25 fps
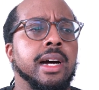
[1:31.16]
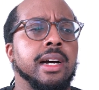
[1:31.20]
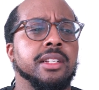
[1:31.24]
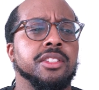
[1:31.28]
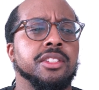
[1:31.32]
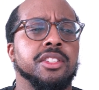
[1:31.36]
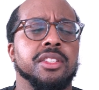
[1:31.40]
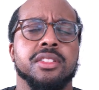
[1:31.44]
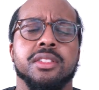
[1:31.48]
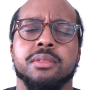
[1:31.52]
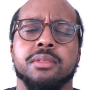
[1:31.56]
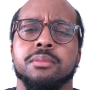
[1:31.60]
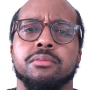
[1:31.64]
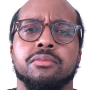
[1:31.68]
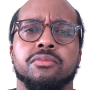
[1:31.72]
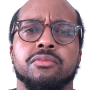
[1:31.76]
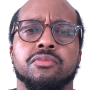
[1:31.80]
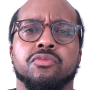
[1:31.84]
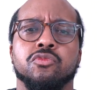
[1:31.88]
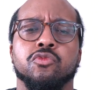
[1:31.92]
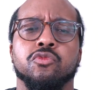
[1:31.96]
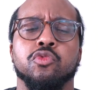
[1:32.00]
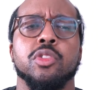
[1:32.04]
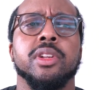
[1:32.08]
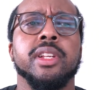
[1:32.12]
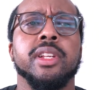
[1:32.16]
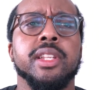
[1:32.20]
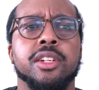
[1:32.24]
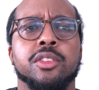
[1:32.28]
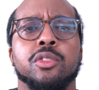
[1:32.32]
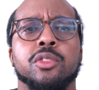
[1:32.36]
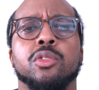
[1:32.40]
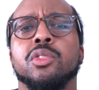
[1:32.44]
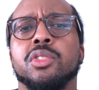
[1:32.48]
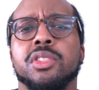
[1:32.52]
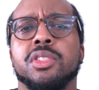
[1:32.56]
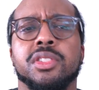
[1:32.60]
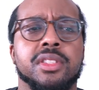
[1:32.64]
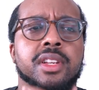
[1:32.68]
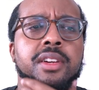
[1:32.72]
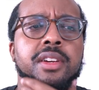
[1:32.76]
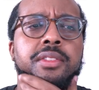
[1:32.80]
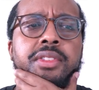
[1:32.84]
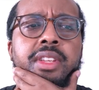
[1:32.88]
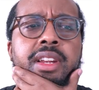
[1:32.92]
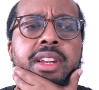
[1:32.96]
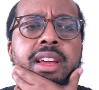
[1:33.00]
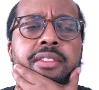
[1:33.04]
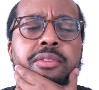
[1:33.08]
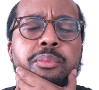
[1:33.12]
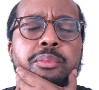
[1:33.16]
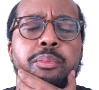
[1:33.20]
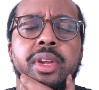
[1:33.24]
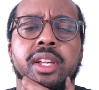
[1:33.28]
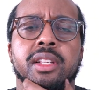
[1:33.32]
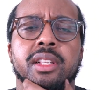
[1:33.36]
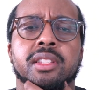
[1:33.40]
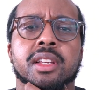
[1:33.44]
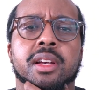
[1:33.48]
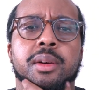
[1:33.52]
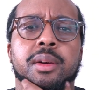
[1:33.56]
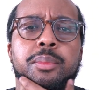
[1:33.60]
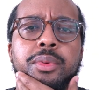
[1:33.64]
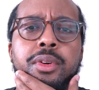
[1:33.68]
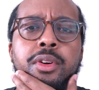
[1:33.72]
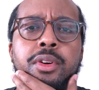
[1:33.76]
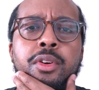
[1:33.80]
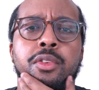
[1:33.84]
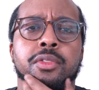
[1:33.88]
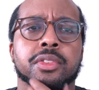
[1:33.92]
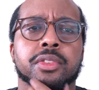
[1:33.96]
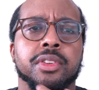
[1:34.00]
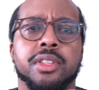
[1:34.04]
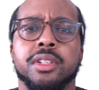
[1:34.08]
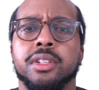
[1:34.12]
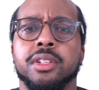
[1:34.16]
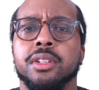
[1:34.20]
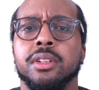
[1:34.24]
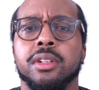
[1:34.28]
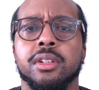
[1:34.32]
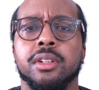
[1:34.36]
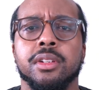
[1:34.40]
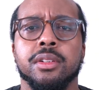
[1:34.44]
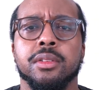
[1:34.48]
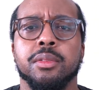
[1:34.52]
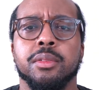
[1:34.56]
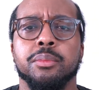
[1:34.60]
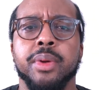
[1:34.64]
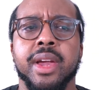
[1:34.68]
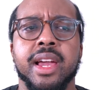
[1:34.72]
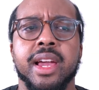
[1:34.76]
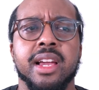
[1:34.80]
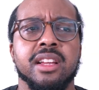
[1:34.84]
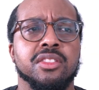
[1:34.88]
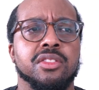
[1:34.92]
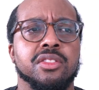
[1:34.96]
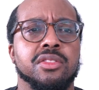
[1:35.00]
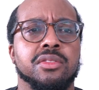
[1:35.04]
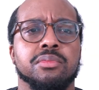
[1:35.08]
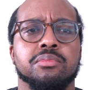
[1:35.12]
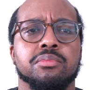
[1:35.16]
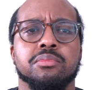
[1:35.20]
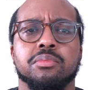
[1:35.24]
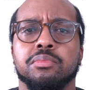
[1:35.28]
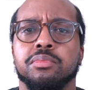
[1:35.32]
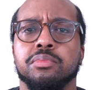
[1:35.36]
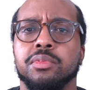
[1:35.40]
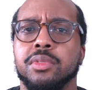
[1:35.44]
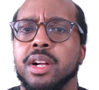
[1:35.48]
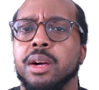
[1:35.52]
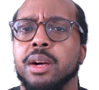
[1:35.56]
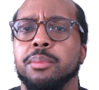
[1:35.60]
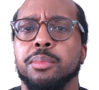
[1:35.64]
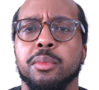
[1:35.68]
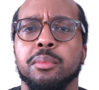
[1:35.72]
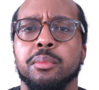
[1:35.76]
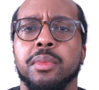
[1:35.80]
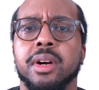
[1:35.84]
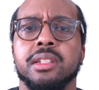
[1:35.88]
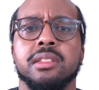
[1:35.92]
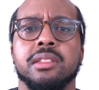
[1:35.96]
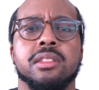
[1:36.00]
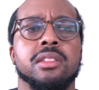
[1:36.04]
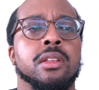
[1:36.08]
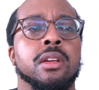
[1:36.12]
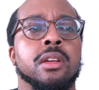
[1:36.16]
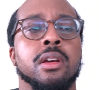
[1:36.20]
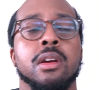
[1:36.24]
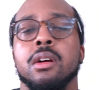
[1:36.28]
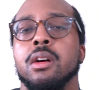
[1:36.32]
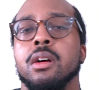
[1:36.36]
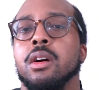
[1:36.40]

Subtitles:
Just some really cool stuff that I've picked up over the past couple months.